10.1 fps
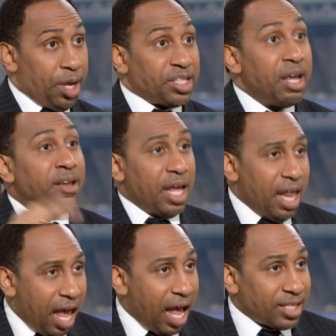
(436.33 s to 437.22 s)
swings
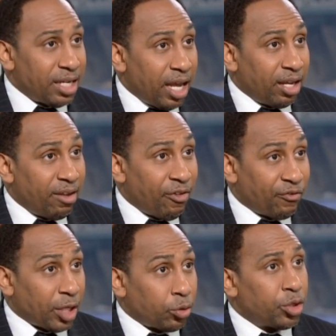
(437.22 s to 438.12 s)
that has a negative
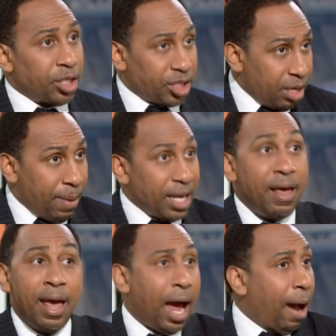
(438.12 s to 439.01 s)
effect on your
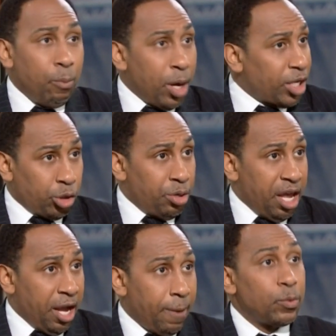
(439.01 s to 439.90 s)
teammate. I'm with you
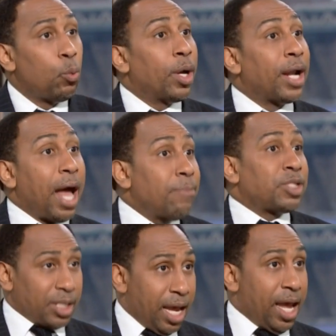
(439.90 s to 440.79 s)
there. What
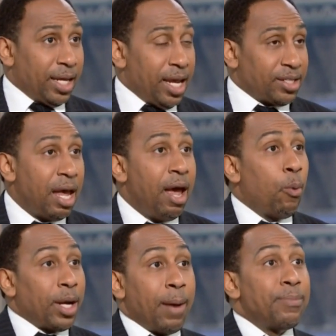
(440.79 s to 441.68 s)
I'm saying is,
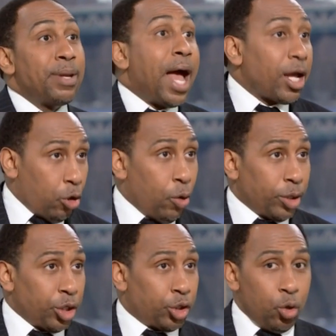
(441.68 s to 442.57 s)
what I'm not
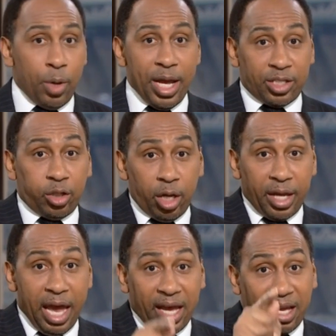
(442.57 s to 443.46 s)
going to do is
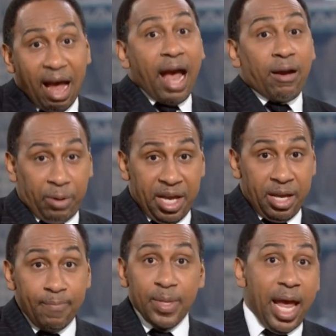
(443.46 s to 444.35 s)
look at
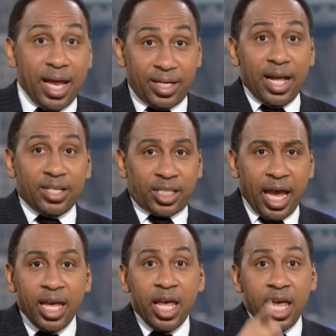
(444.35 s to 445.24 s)
Kyrie and then
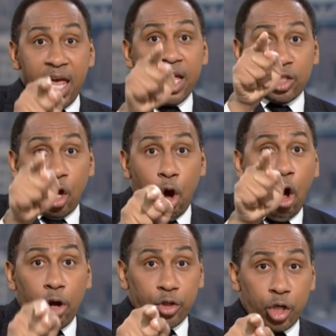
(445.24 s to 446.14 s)
say, it's
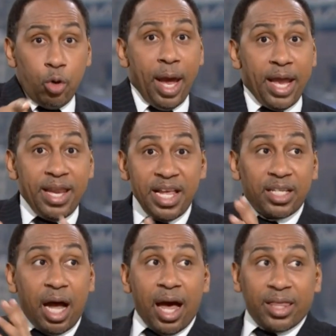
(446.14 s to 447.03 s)
all you and
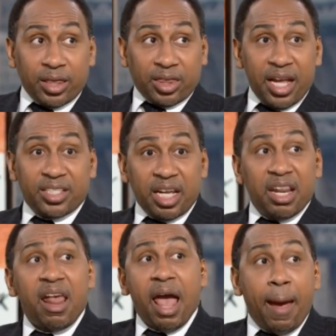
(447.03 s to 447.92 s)
these other things
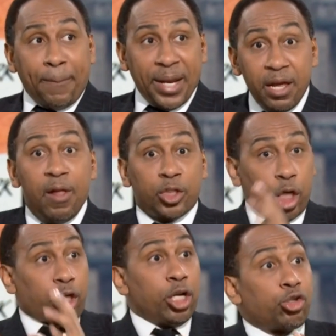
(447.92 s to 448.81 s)
didn't happen to
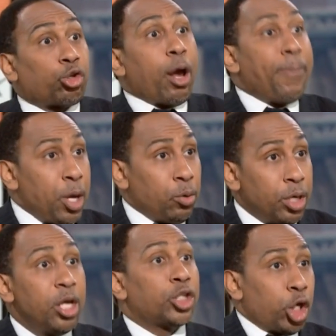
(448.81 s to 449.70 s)

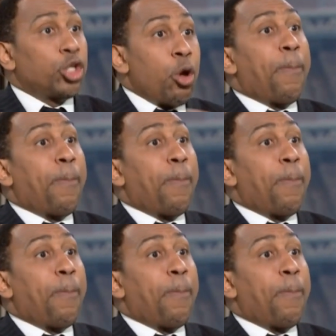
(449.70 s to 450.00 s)
contribute to